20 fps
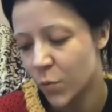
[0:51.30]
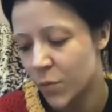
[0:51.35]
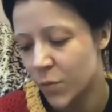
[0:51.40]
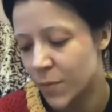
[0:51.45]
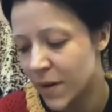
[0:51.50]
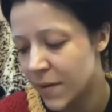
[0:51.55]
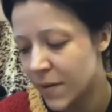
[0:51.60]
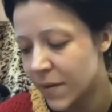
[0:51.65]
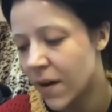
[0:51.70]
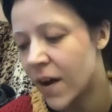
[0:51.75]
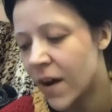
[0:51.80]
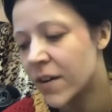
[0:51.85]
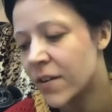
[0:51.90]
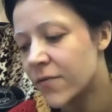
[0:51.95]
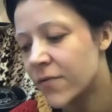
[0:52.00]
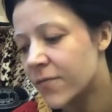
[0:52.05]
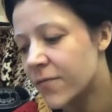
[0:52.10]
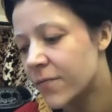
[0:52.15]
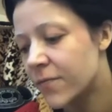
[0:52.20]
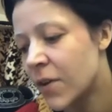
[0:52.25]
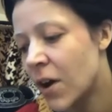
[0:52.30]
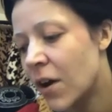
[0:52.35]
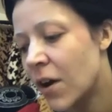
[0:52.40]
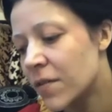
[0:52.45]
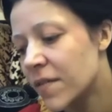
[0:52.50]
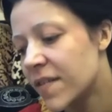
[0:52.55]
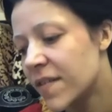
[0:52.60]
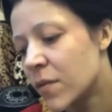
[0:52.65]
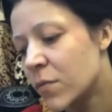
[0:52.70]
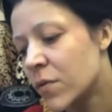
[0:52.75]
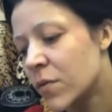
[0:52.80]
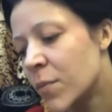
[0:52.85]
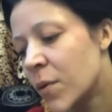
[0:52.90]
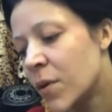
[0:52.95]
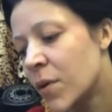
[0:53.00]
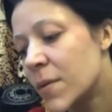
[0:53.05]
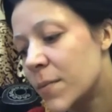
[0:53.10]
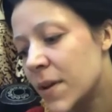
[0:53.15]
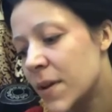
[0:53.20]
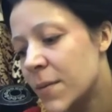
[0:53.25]
would be the kind of girls that would
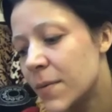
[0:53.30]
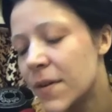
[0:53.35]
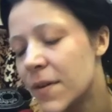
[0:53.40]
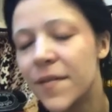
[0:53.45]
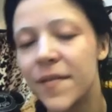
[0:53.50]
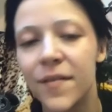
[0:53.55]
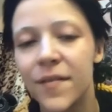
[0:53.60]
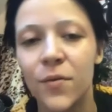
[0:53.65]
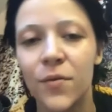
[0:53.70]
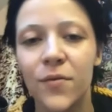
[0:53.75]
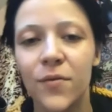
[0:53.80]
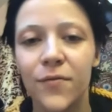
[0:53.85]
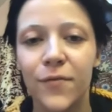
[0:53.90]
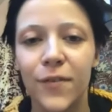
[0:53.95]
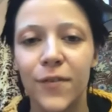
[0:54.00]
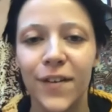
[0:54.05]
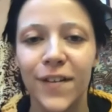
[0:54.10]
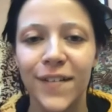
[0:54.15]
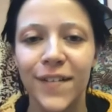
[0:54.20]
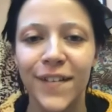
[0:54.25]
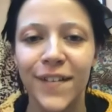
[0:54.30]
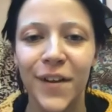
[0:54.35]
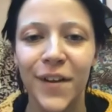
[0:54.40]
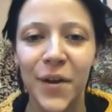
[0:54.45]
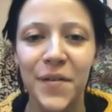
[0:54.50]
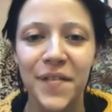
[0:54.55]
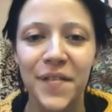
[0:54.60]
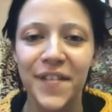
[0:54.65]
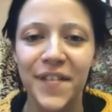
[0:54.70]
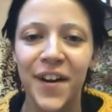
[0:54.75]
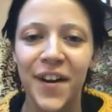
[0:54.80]
bully people in school for going to